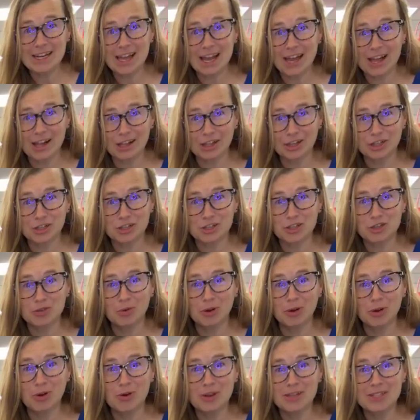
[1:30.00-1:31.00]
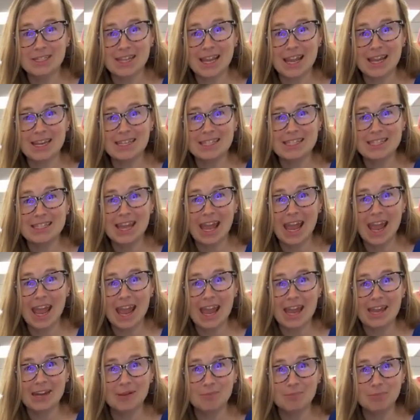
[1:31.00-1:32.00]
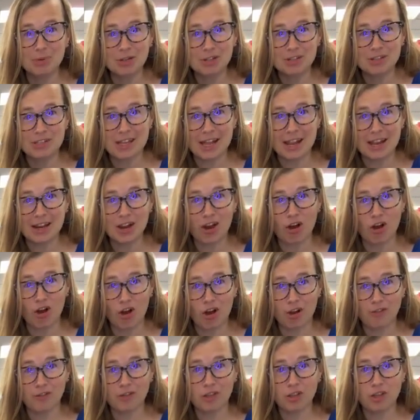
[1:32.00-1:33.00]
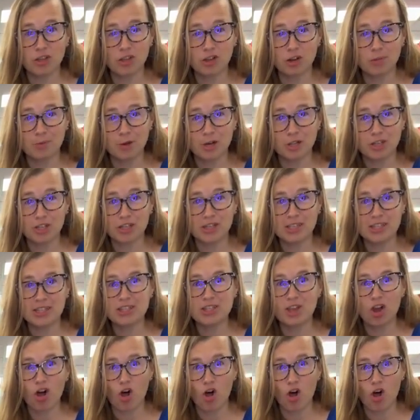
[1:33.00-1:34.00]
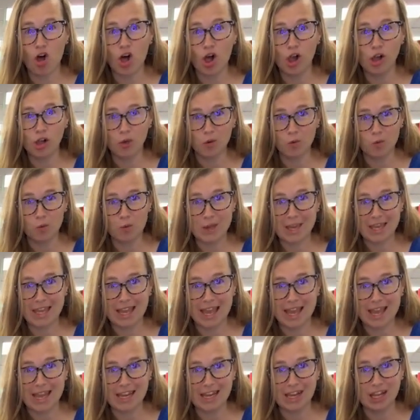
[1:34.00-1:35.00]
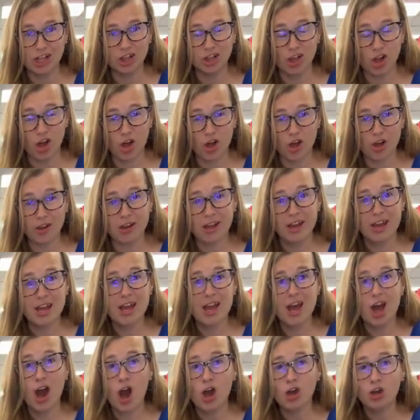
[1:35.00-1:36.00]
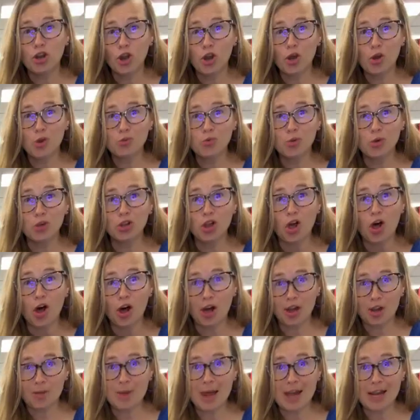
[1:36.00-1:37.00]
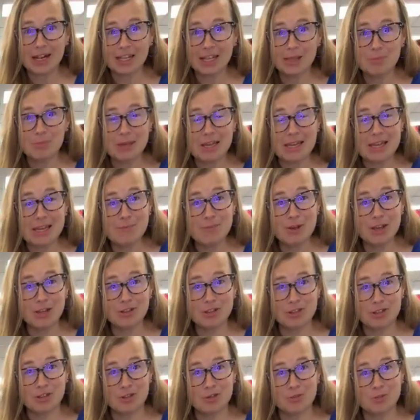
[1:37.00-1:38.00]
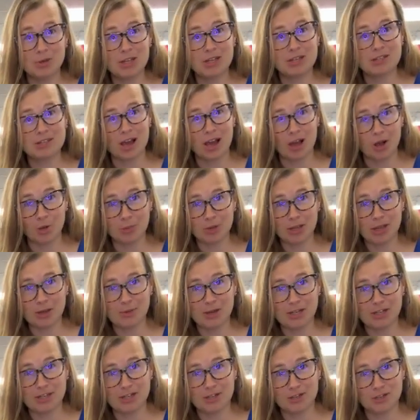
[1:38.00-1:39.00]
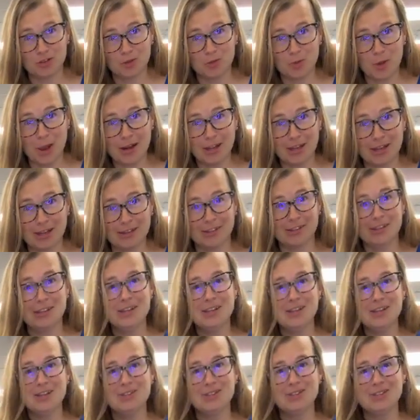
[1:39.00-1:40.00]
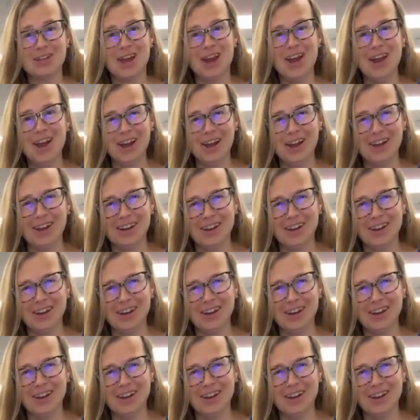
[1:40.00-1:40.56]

$10, you are going to get 10% off your purchases all weekend long. A code will automatically be emailed to you because I'll be at my sister's wedding. so